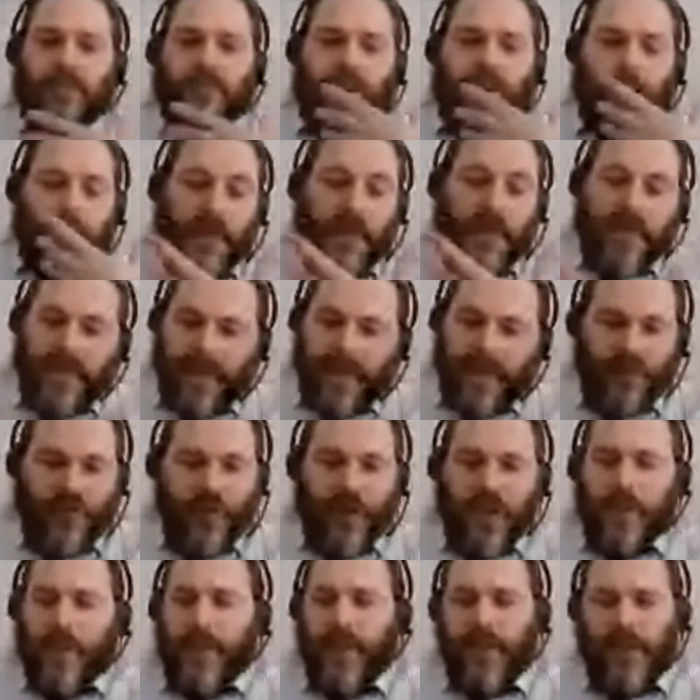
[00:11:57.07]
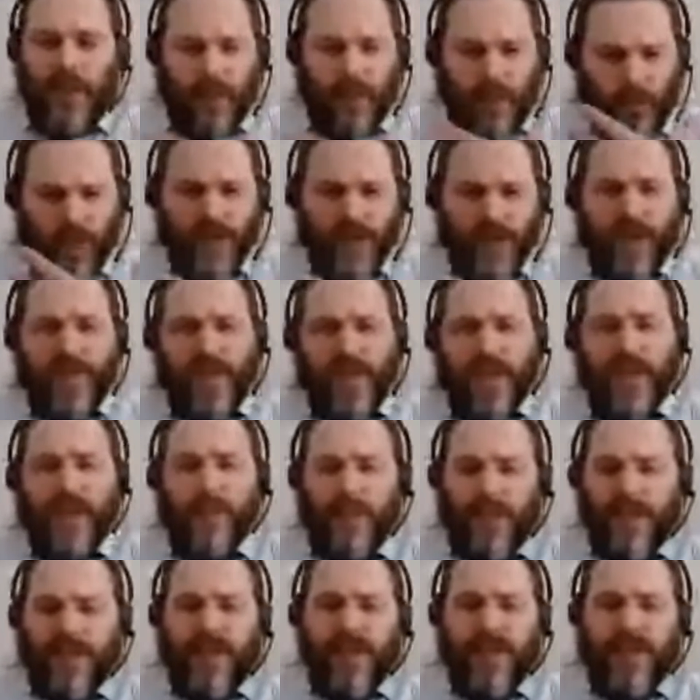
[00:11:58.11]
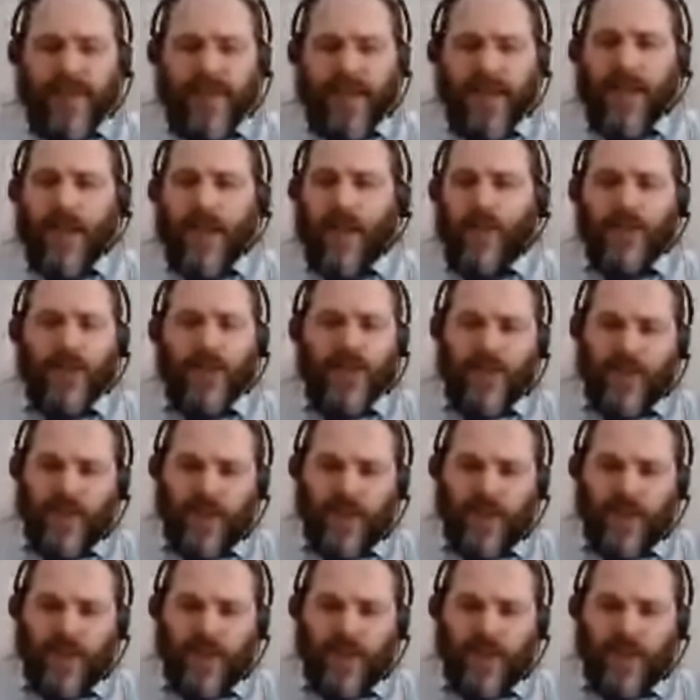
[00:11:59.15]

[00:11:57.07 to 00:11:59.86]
people in the delivery community, but also senior business stakeholders and